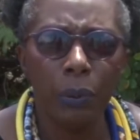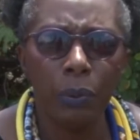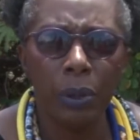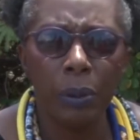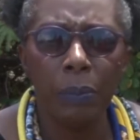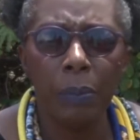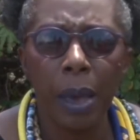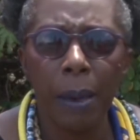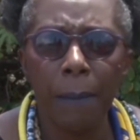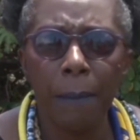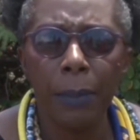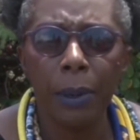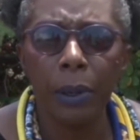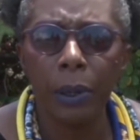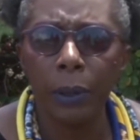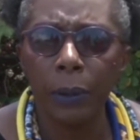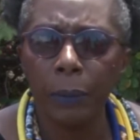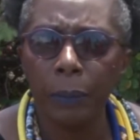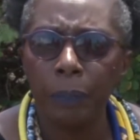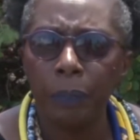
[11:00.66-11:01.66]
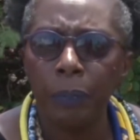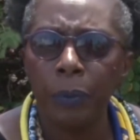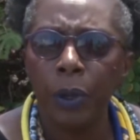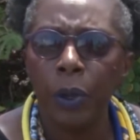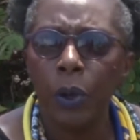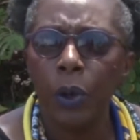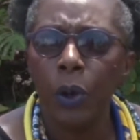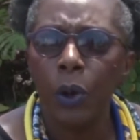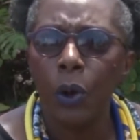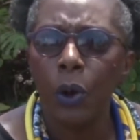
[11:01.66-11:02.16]
I remember
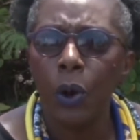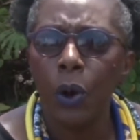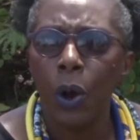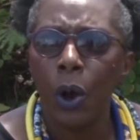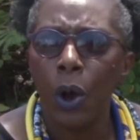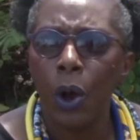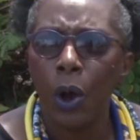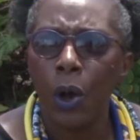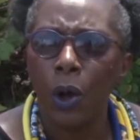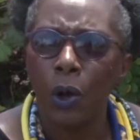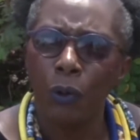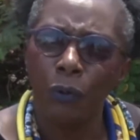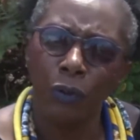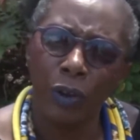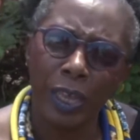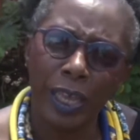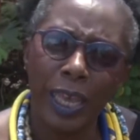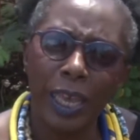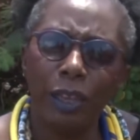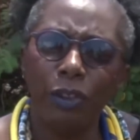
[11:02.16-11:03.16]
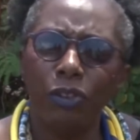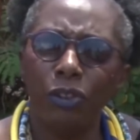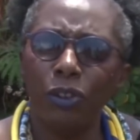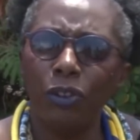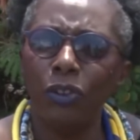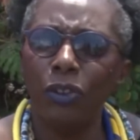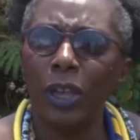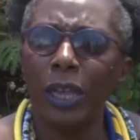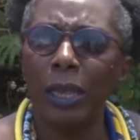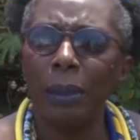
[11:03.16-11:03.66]

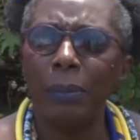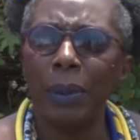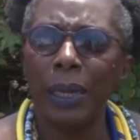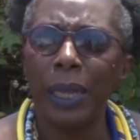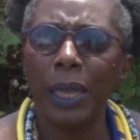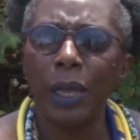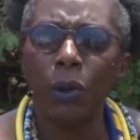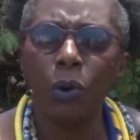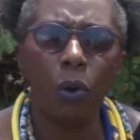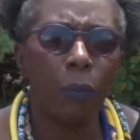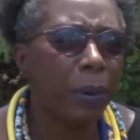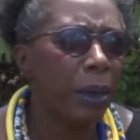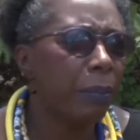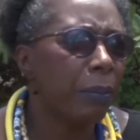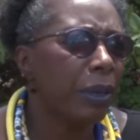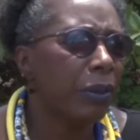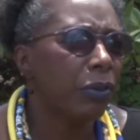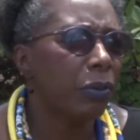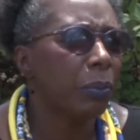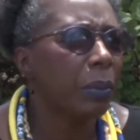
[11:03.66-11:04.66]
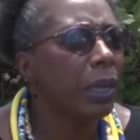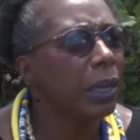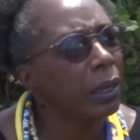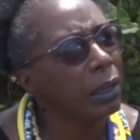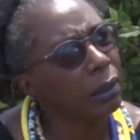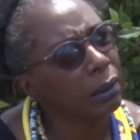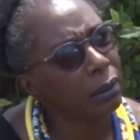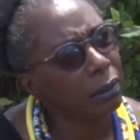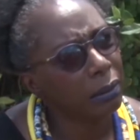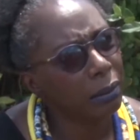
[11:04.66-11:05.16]
vacation time and I go by Miss
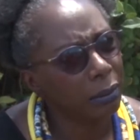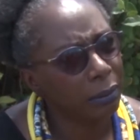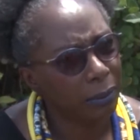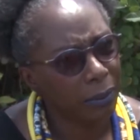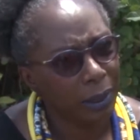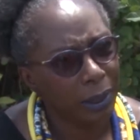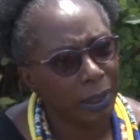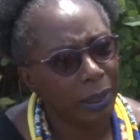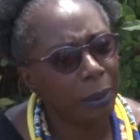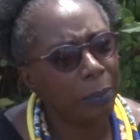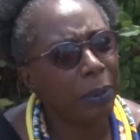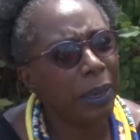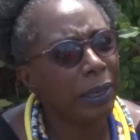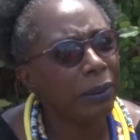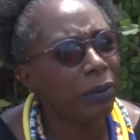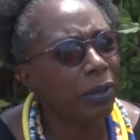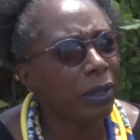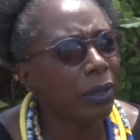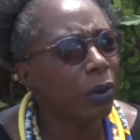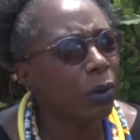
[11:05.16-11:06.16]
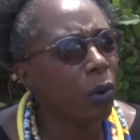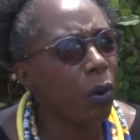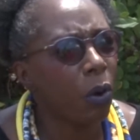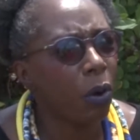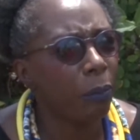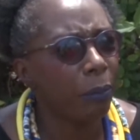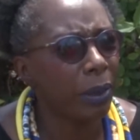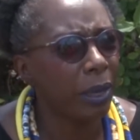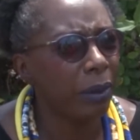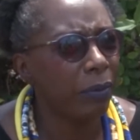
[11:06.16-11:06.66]
Miller and I buy a tin of
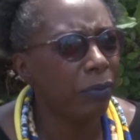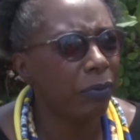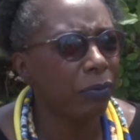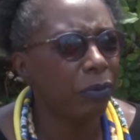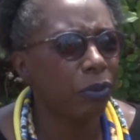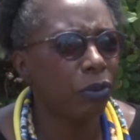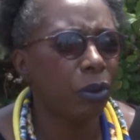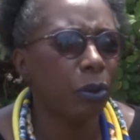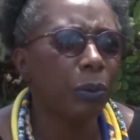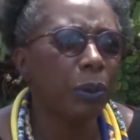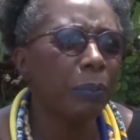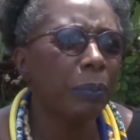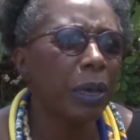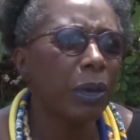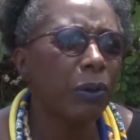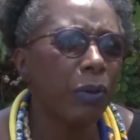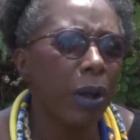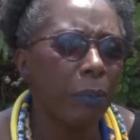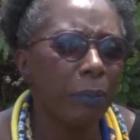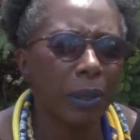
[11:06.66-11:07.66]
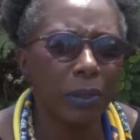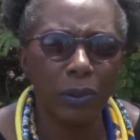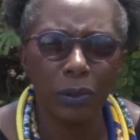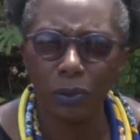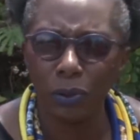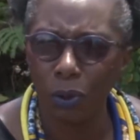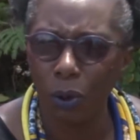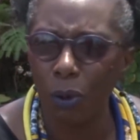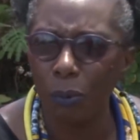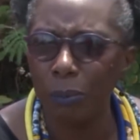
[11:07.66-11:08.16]
corned beef. Sherwood, my grandmother
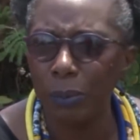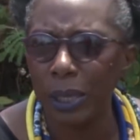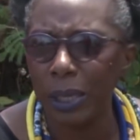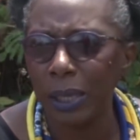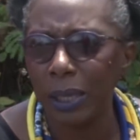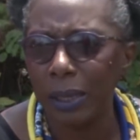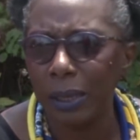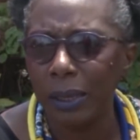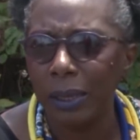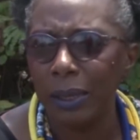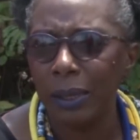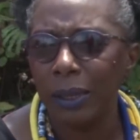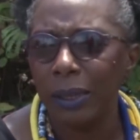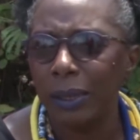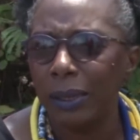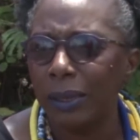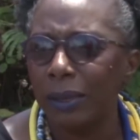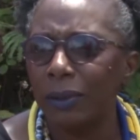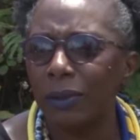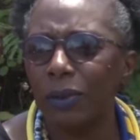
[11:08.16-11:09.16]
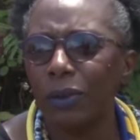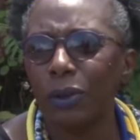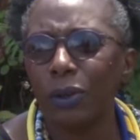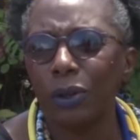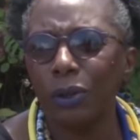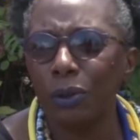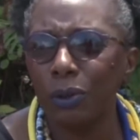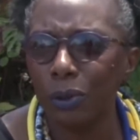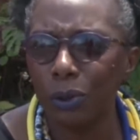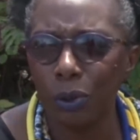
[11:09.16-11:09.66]
taught me to
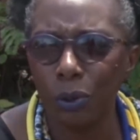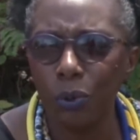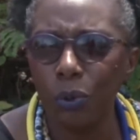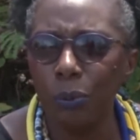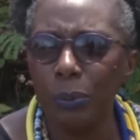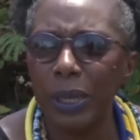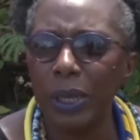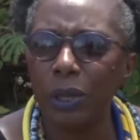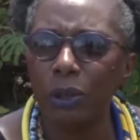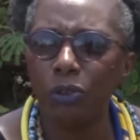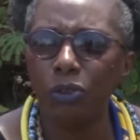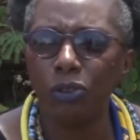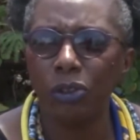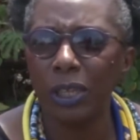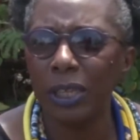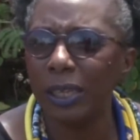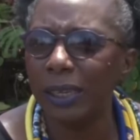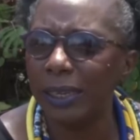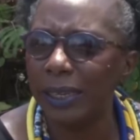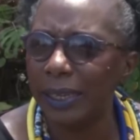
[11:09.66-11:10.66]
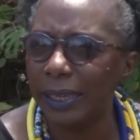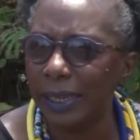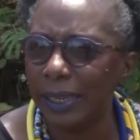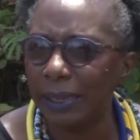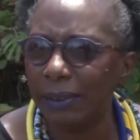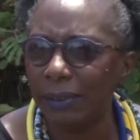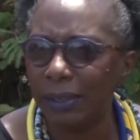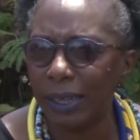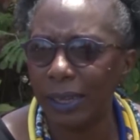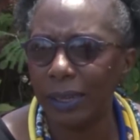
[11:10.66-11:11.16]
cook cuckoo because she didn't
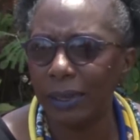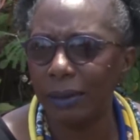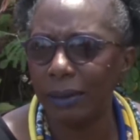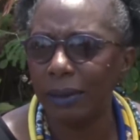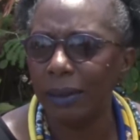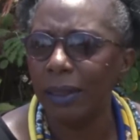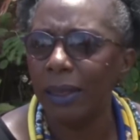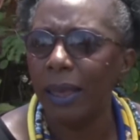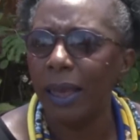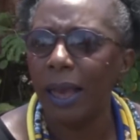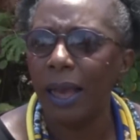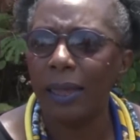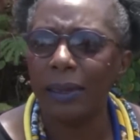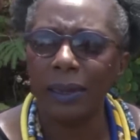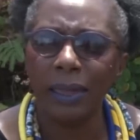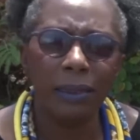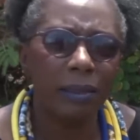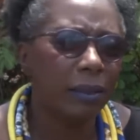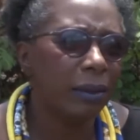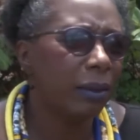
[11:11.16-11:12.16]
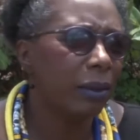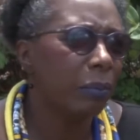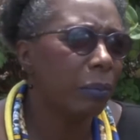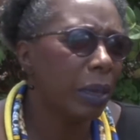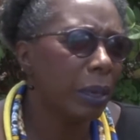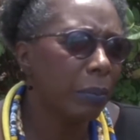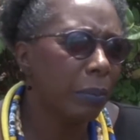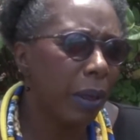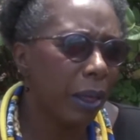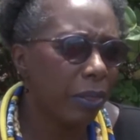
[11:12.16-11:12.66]
eat it and neither did
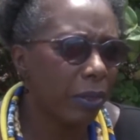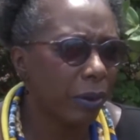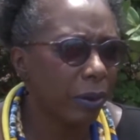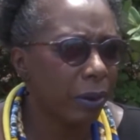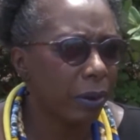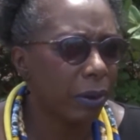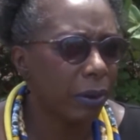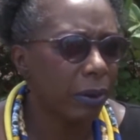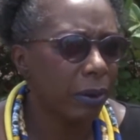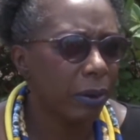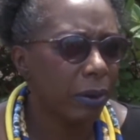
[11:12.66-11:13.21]
my mother.